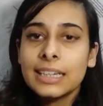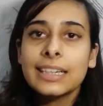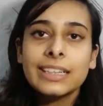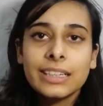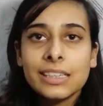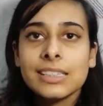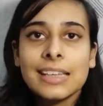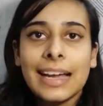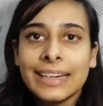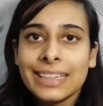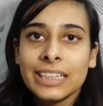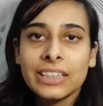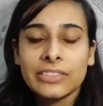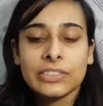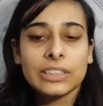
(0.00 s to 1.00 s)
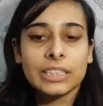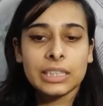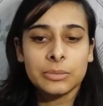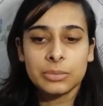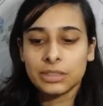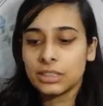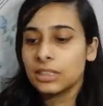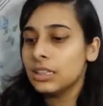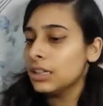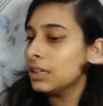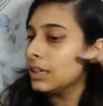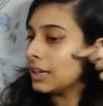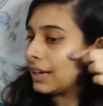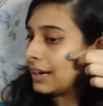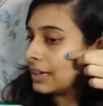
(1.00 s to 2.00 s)
It is slightly workable.
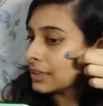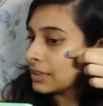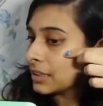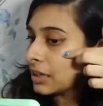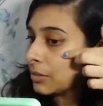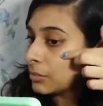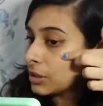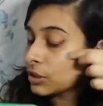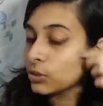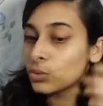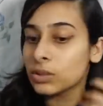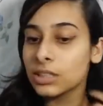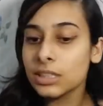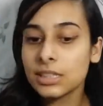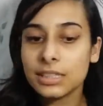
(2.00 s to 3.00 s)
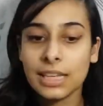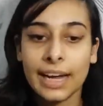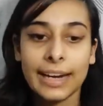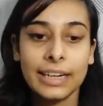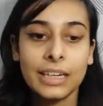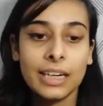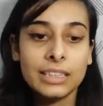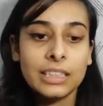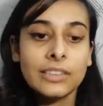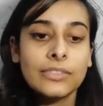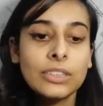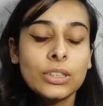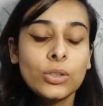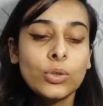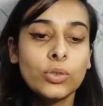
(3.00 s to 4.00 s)
And coming to this side, I think
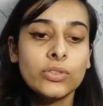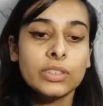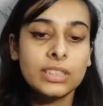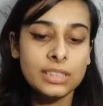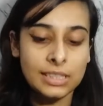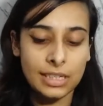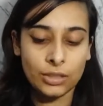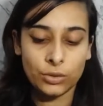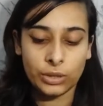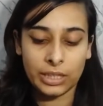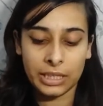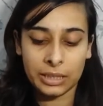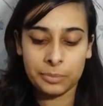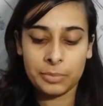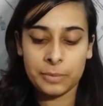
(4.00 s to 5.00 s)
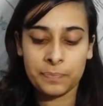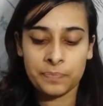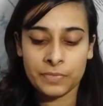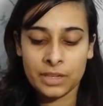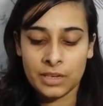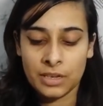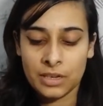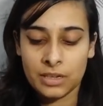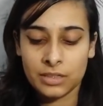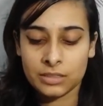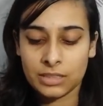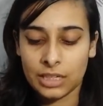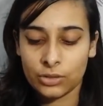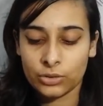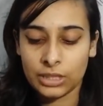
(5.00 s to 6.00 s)
we'll go with the
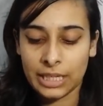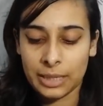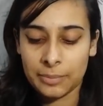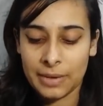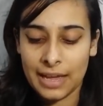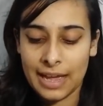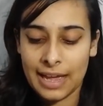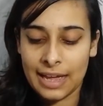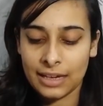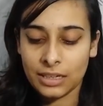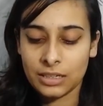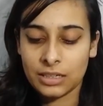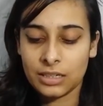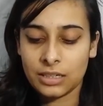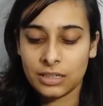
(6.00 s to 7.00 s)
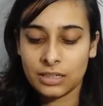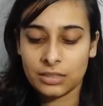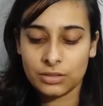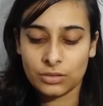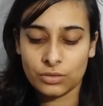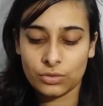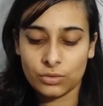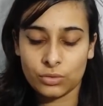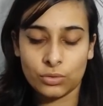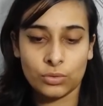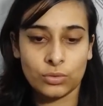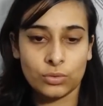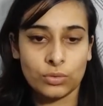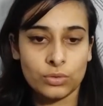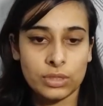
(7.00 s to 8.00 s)
cello tape hack.
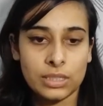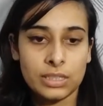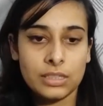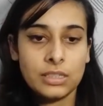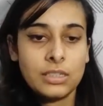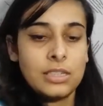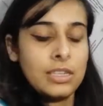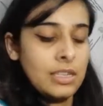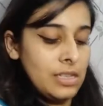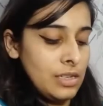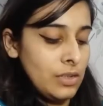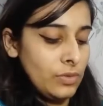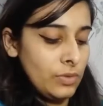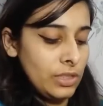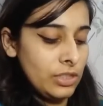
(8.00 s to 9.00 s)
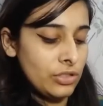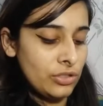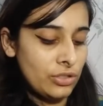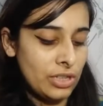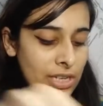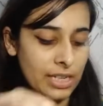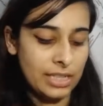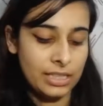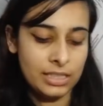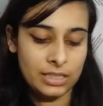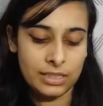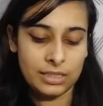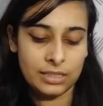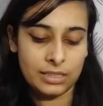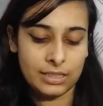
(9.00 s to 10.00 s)
So we'll try
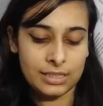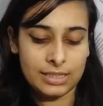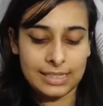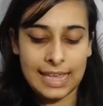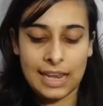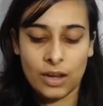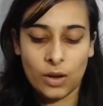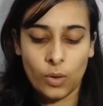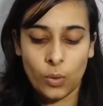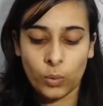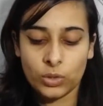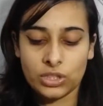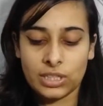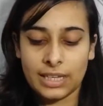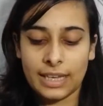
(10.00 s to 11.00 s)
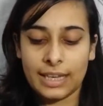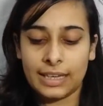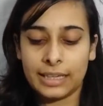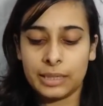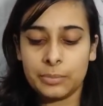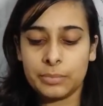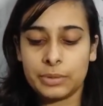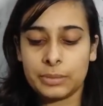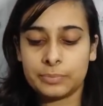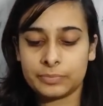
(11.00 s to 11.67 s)
the cello tape.